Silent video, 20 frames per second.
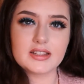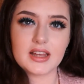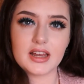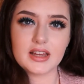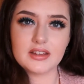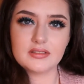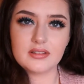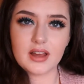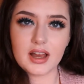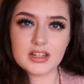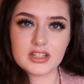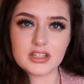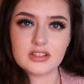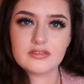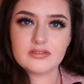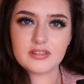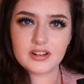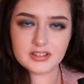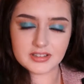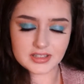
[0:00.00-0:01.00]
I do
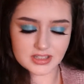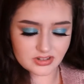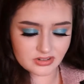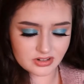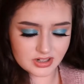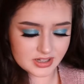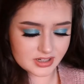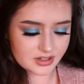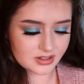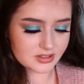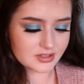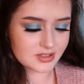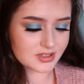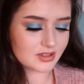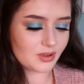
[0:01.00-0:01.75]
find this really good.